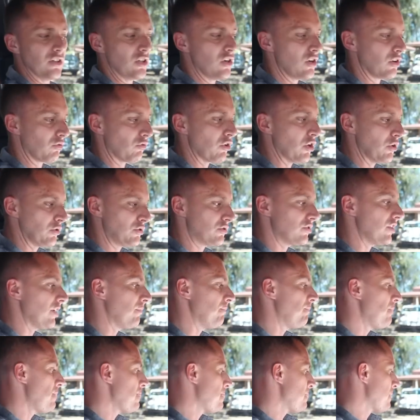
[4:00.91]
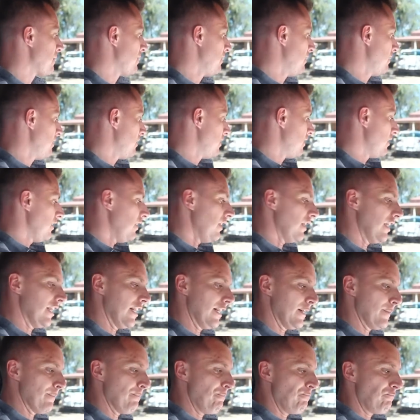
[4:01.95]
long road trip.
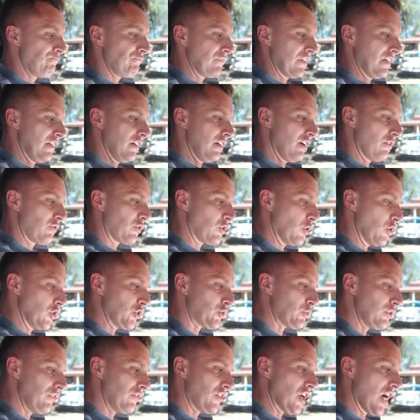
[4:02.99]
Of course, we've